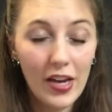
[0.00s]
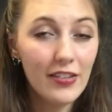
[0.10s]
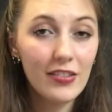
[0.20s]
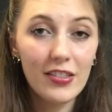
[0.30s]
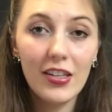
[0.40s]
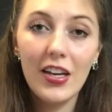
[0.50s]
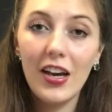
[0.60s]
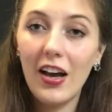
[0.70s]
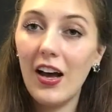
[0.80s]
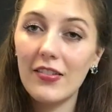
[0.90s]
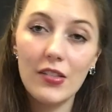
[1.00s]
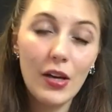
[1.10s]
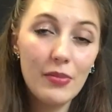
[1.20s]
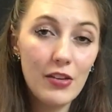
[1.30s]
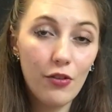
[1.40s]
White,
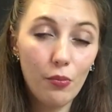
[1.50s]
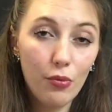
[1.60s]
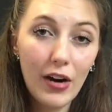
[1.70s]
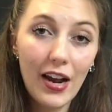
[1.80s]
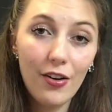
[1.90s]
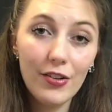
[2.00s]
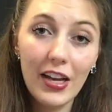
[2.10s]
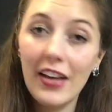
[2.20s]
sometimes even brown.